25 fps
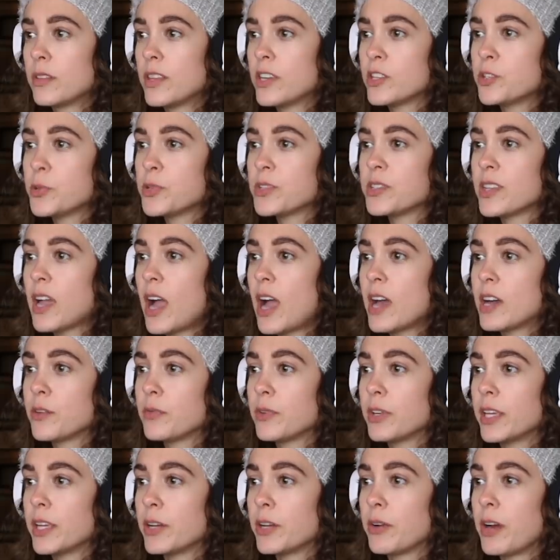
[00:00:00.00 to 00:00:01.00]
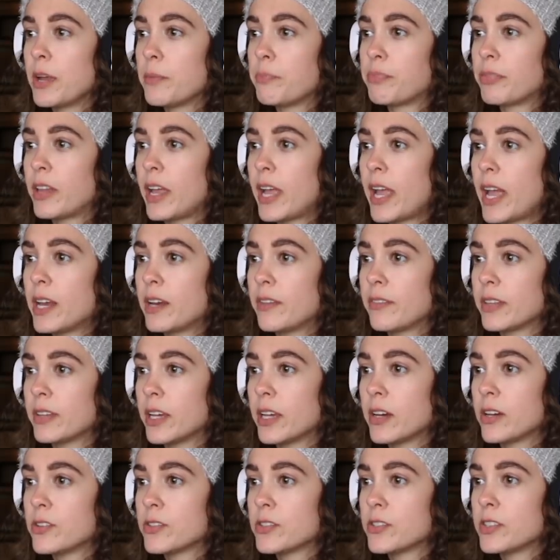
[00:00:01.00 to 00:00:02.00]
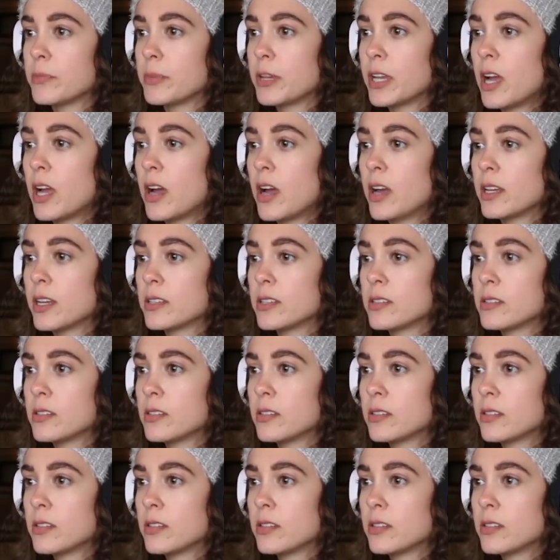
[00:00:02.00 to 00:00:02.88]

This was not a really great plan of theirs, to be honest.